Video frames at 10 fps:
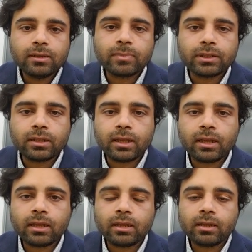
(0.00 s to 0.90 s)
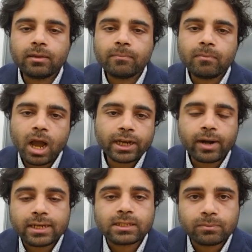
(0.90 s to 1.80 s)
But the
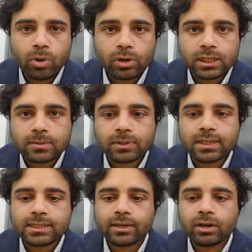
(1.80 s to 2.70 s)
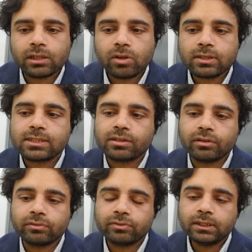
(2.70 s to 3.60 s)
migraine is important because there are lots
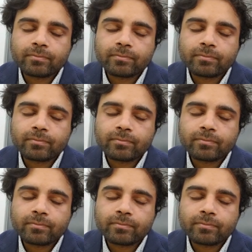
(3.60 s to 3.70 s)
of